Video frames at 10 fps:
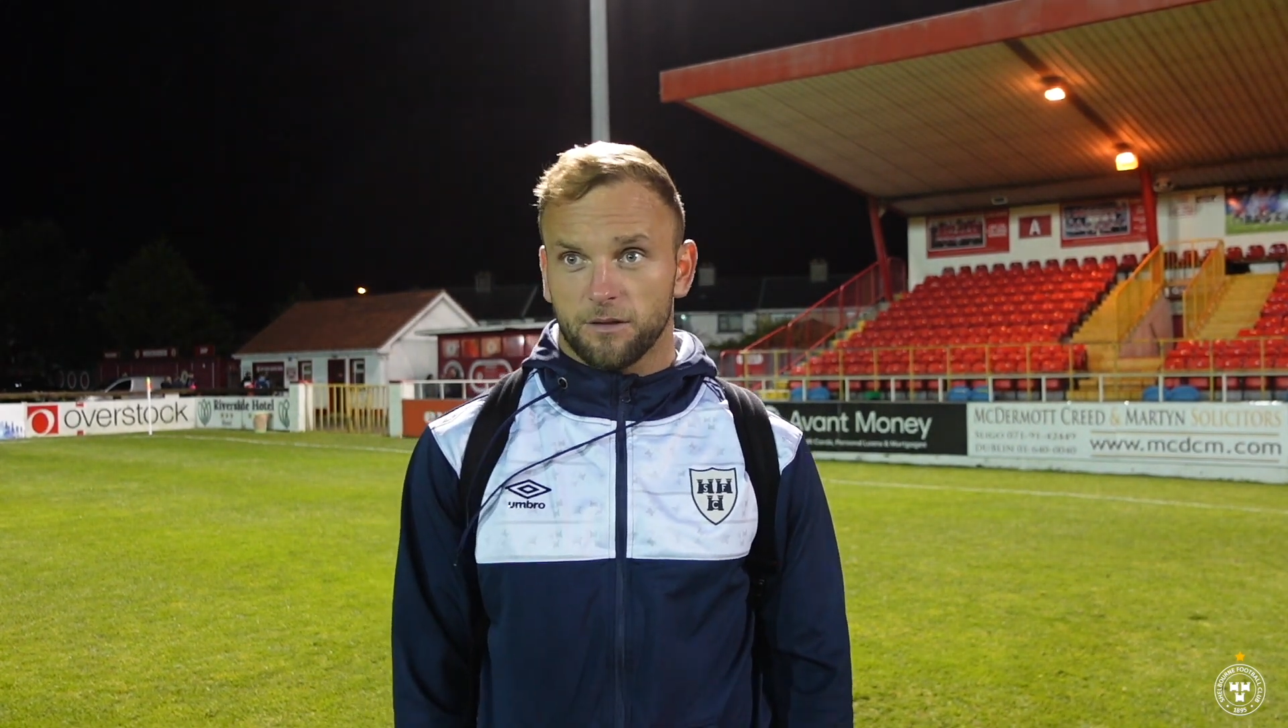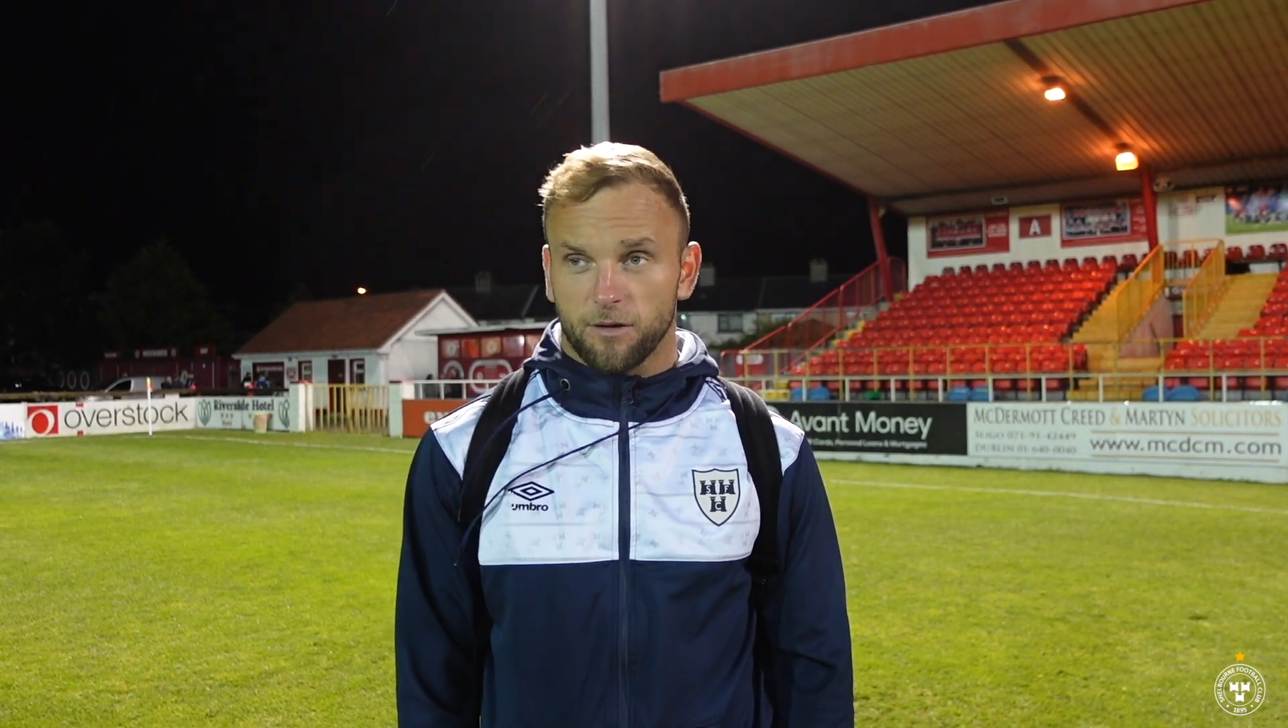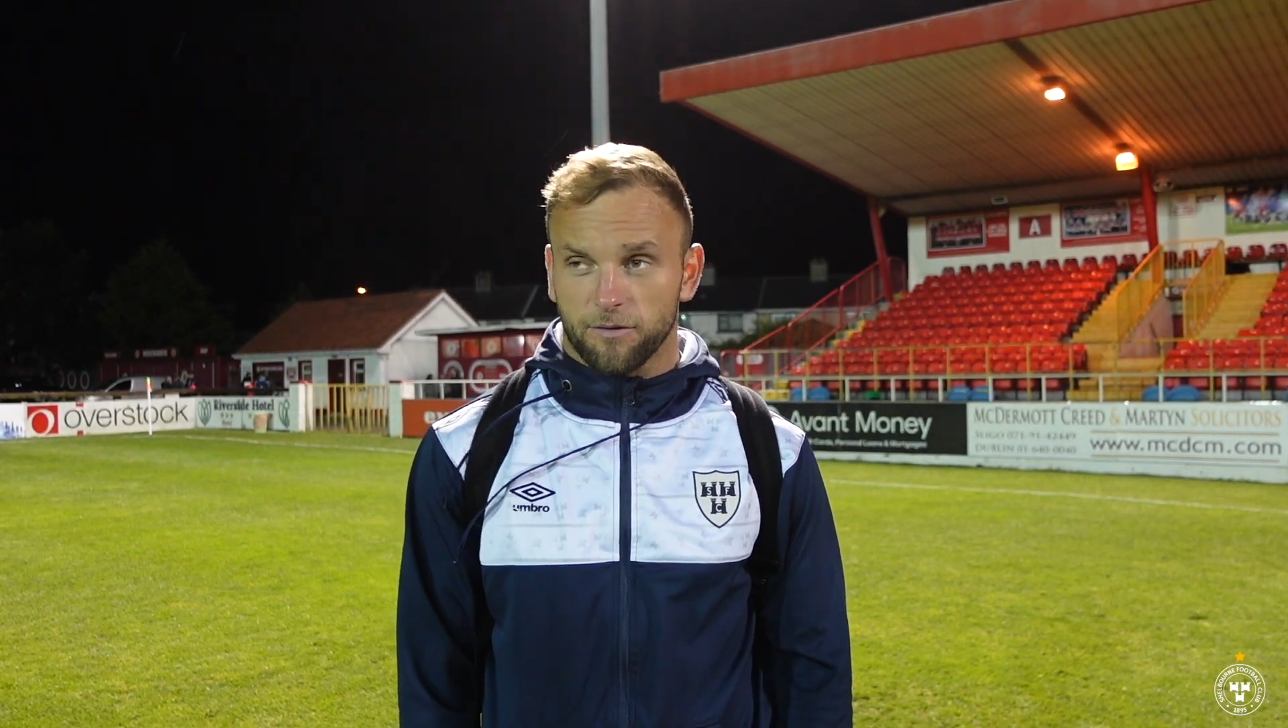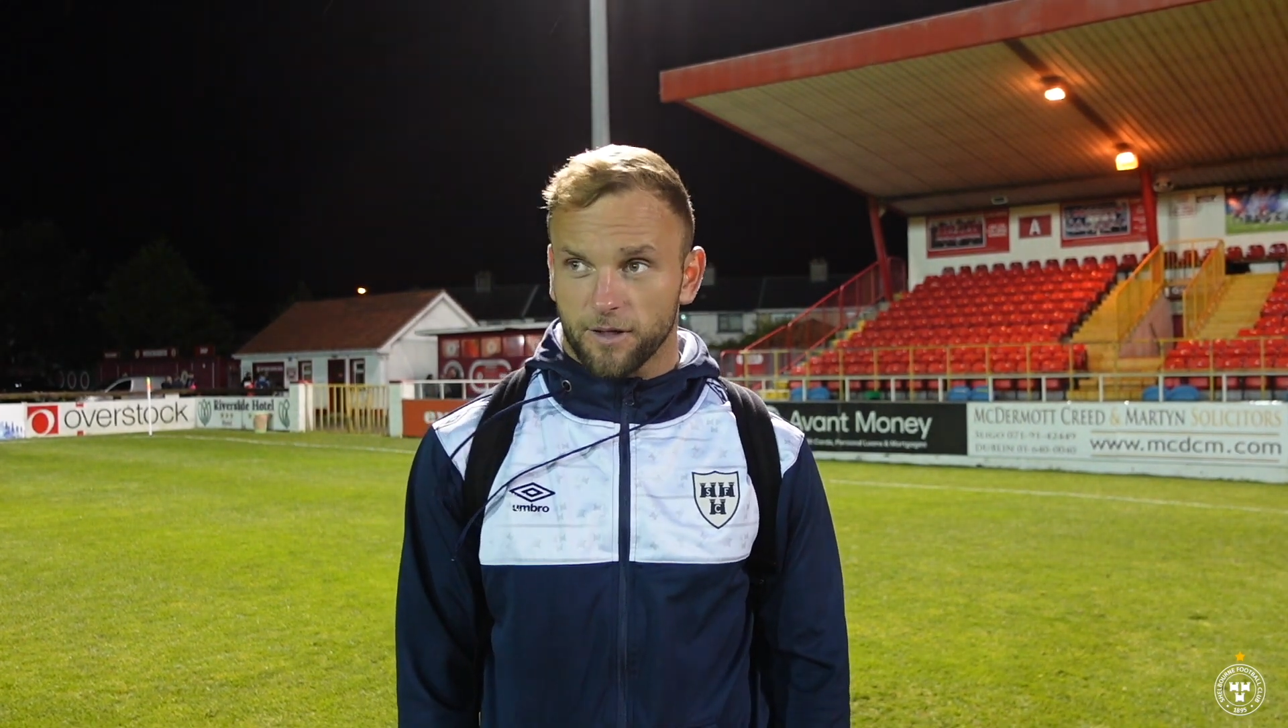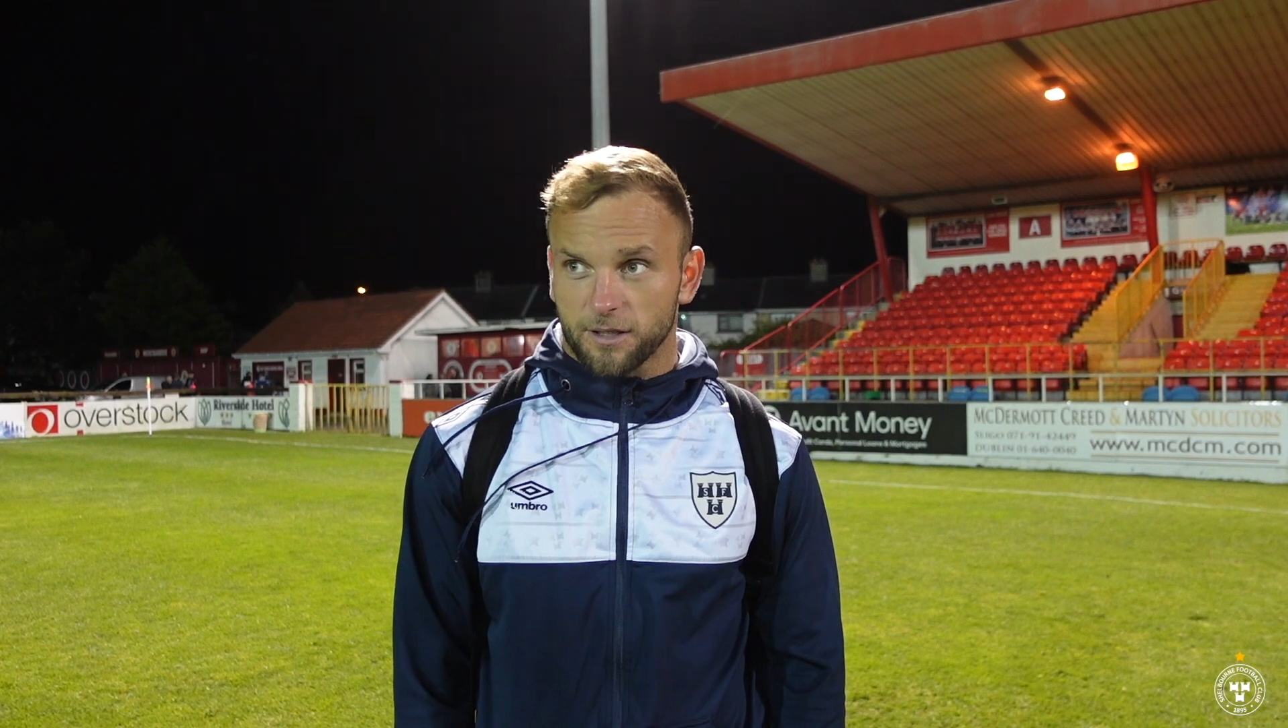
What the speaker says: hopefully